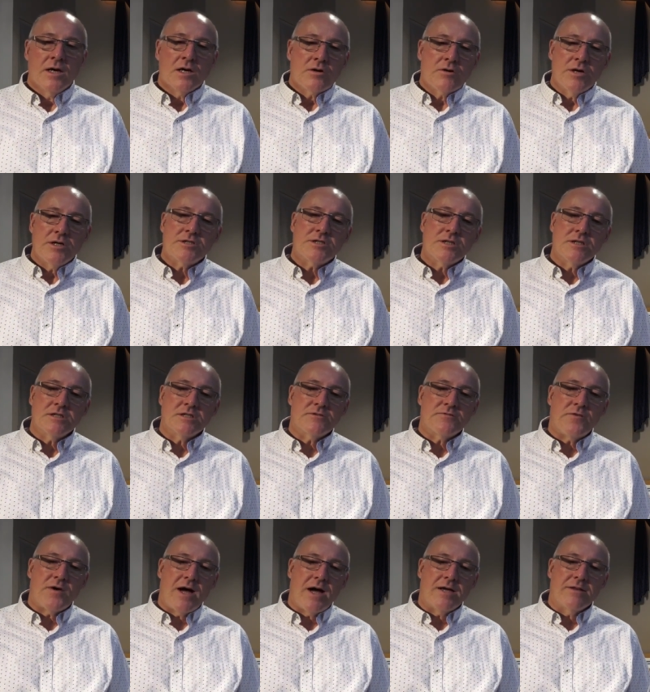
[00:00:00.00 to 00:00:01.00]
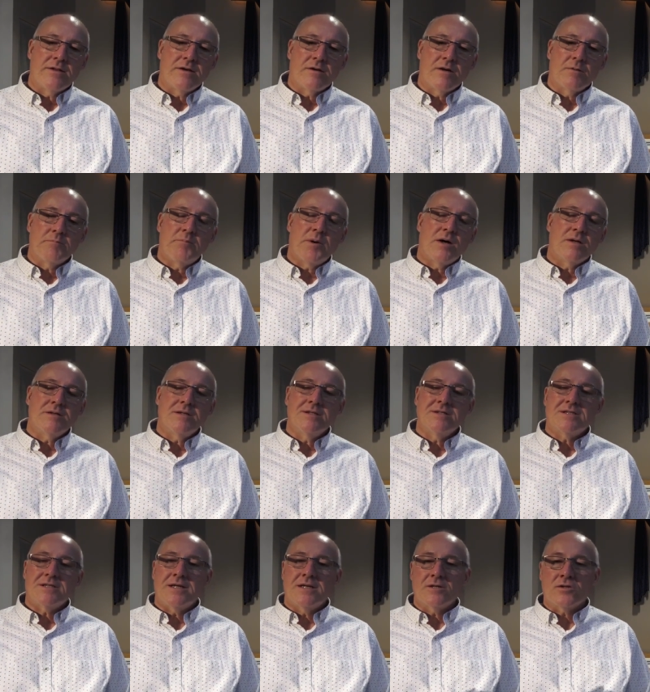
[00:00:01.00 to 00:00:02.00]
Christians find their
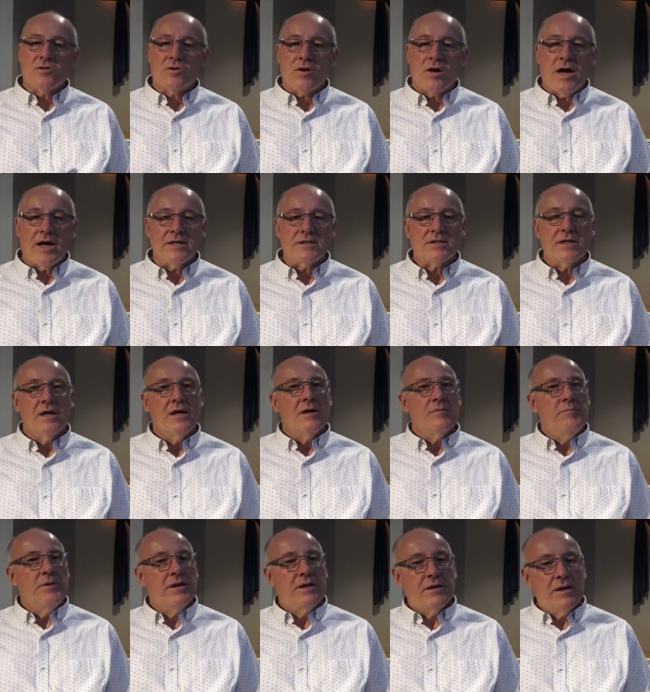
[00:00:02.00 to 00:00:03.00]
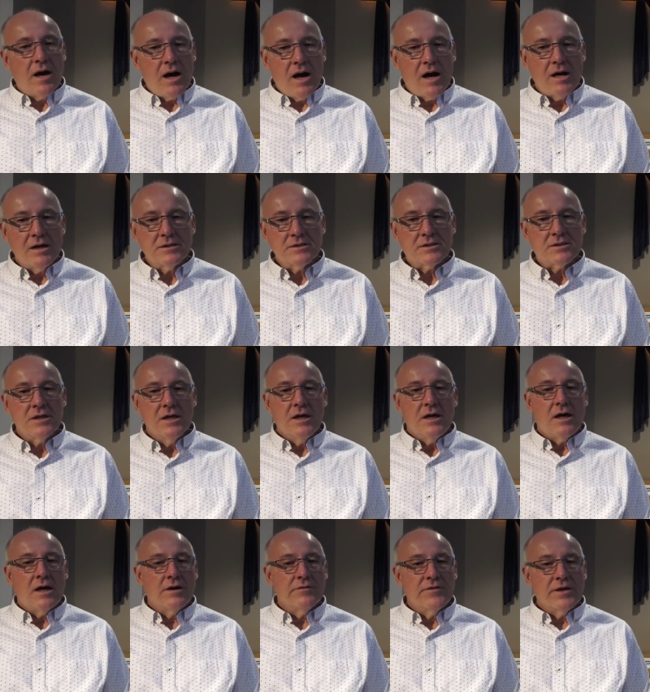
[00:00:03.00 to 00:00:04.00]
abundance in Christ because
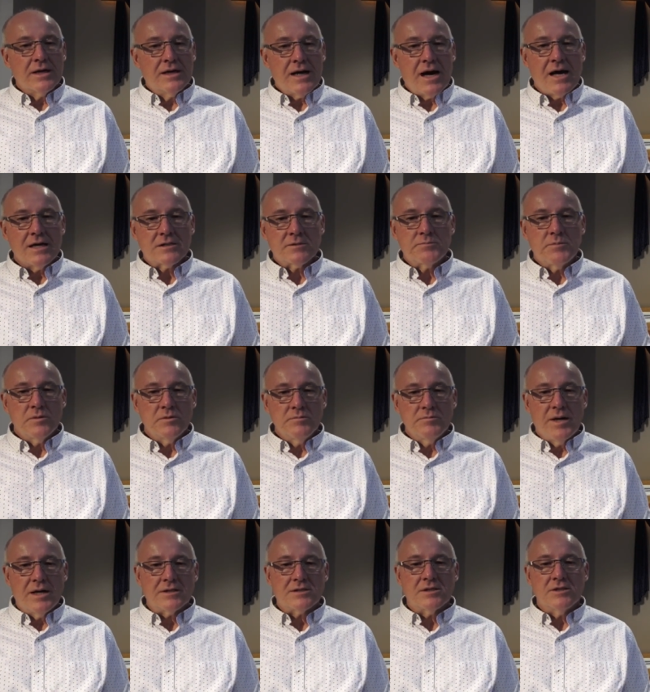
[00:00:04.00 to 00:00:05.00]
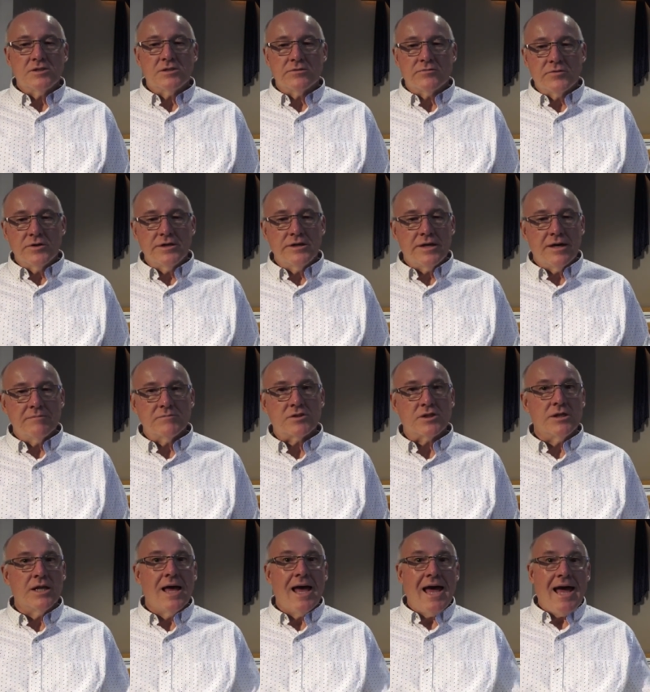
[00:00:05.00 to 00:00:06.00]
of the gospel message of
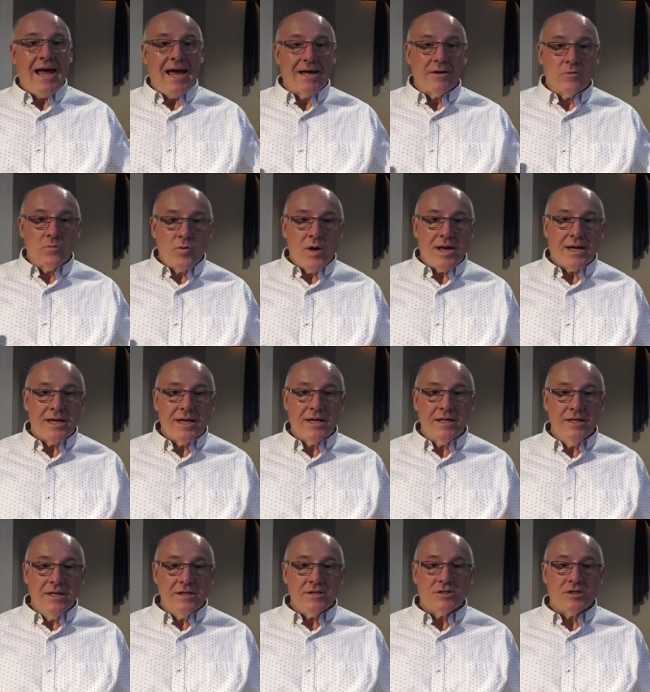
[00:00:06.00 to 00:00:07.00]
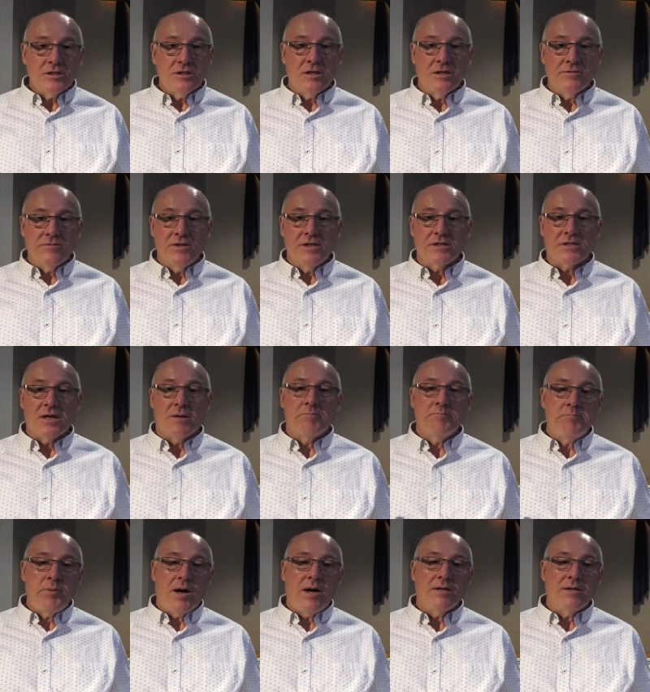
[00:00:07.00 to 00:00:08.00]
redemption, and recognition of this
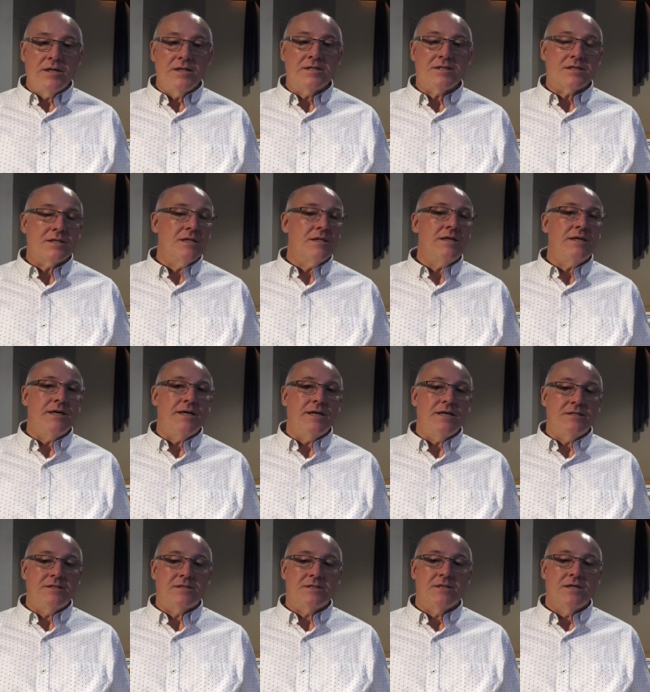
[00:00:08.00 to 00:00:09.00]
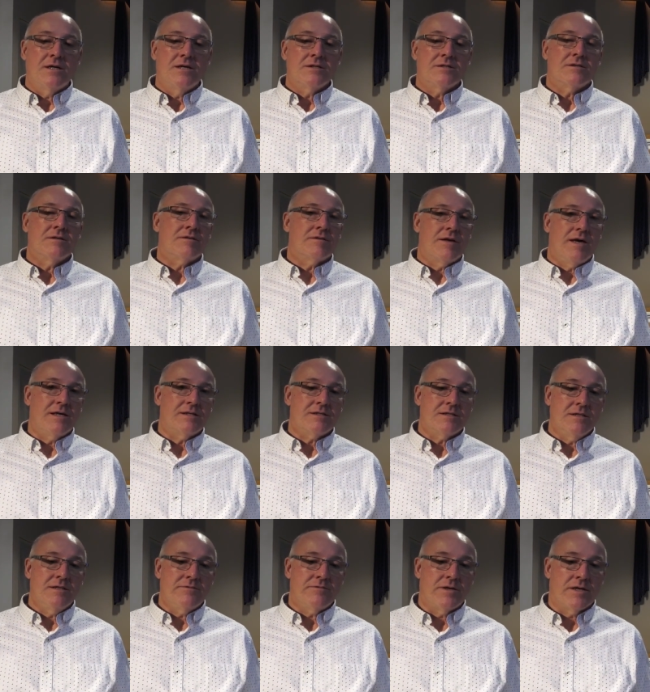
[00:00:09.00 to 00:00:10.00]
abundance leads to
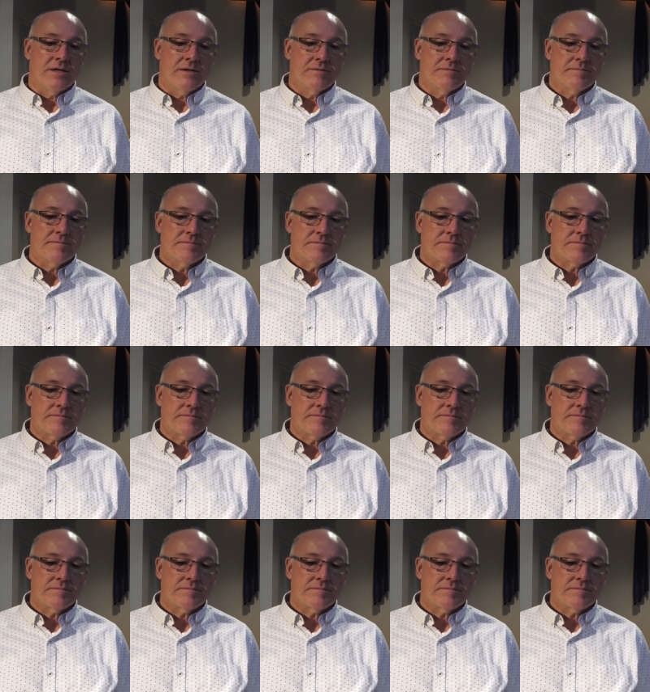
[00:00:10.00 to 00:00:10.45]
thanksgiving.